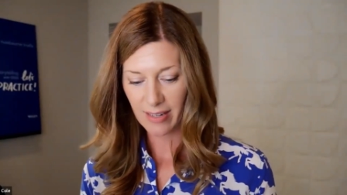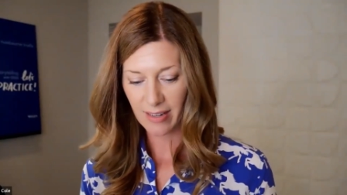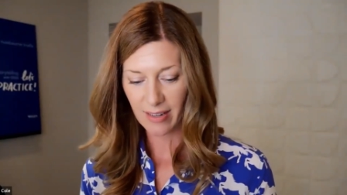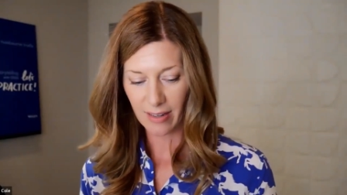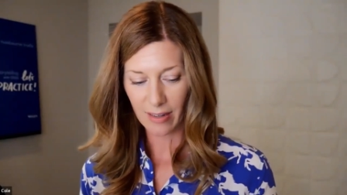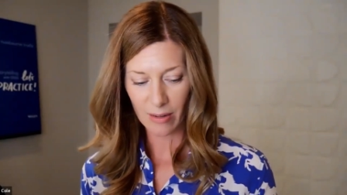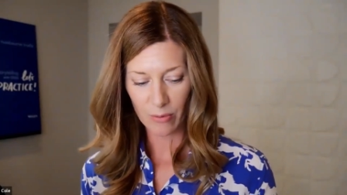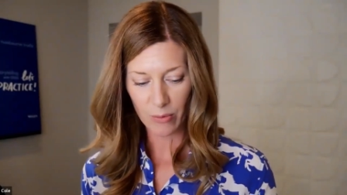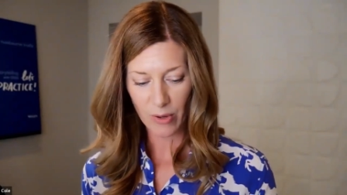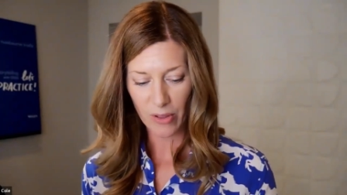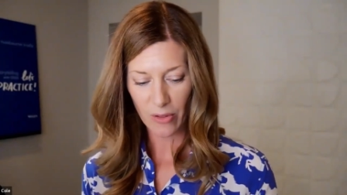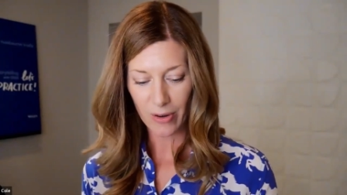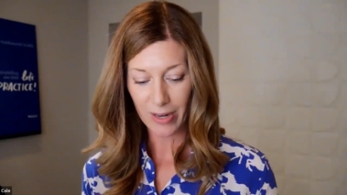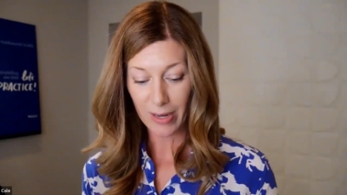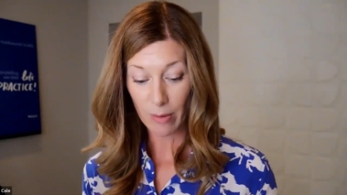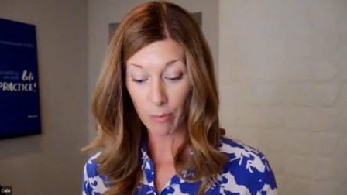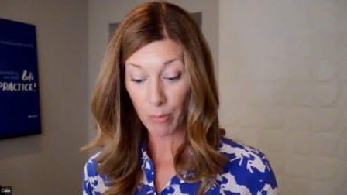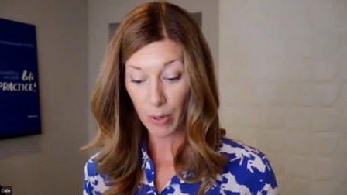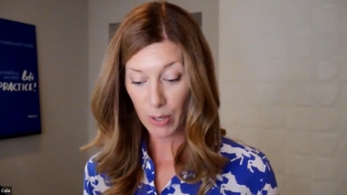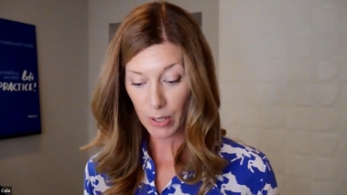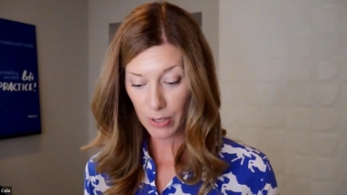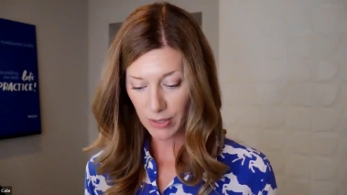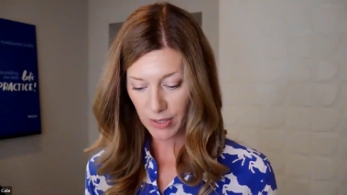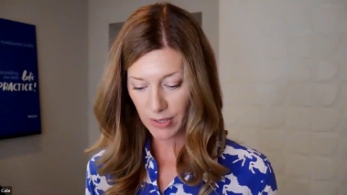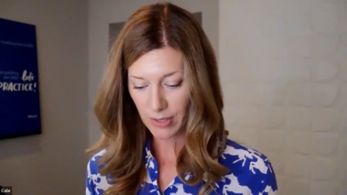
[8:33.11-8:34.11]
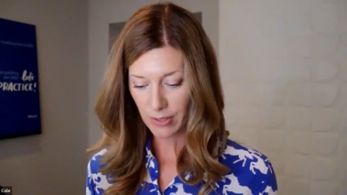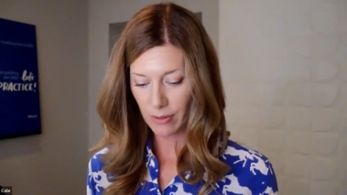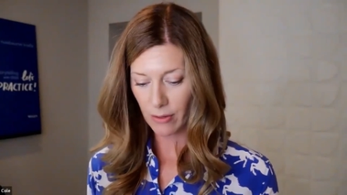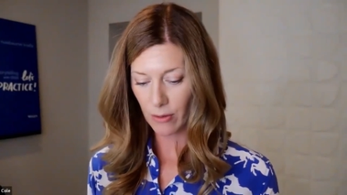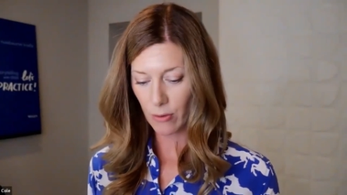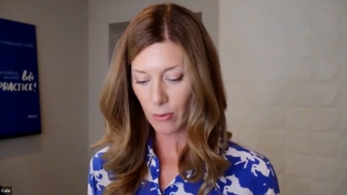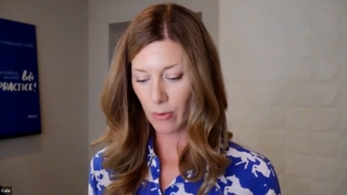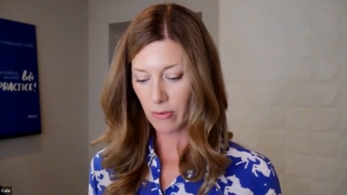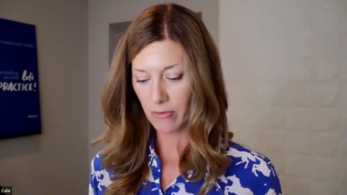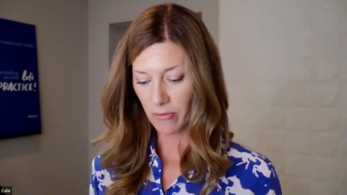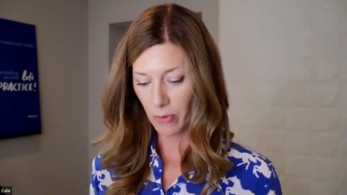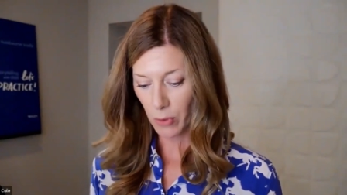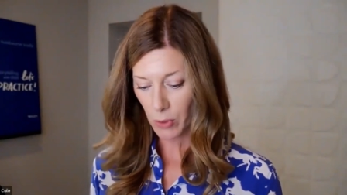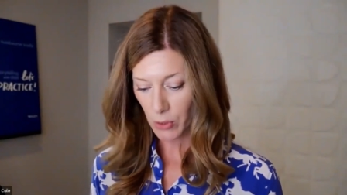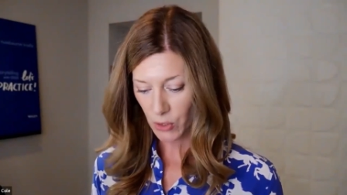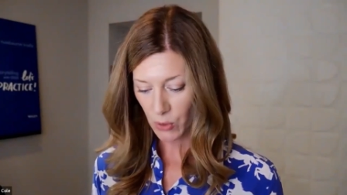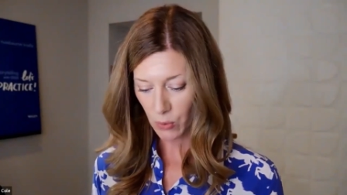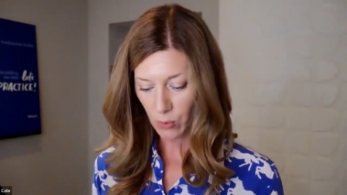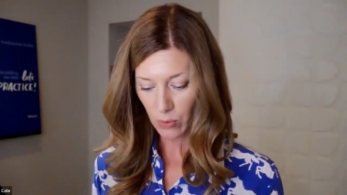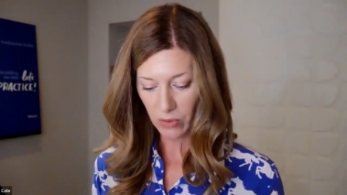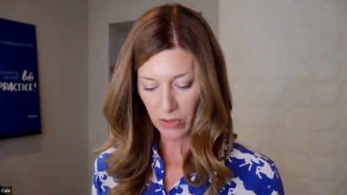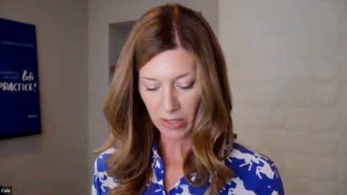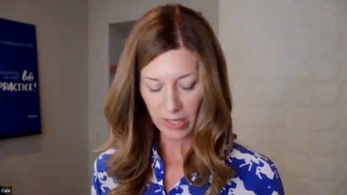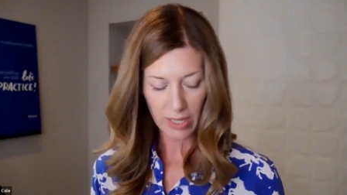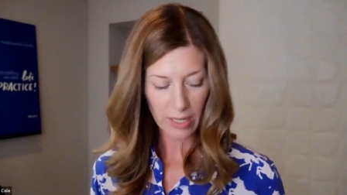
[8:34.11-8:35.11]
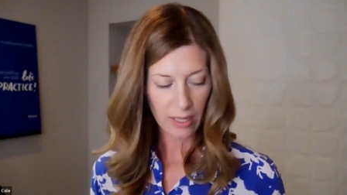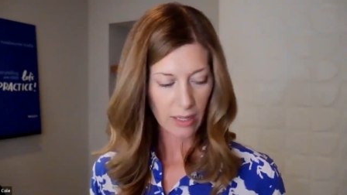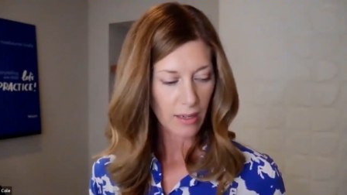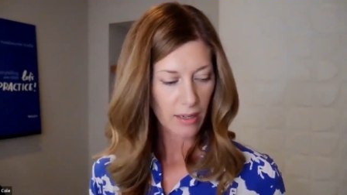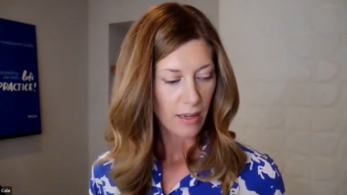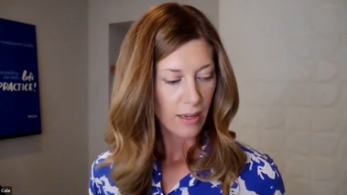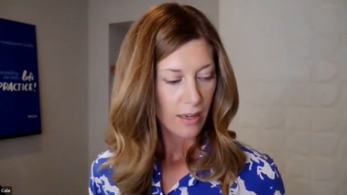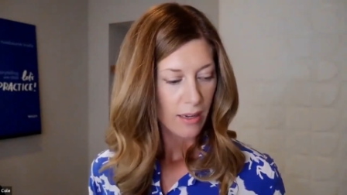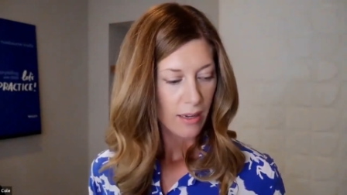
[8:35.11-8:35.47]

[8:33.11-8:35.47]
uh, whether in person or virtually.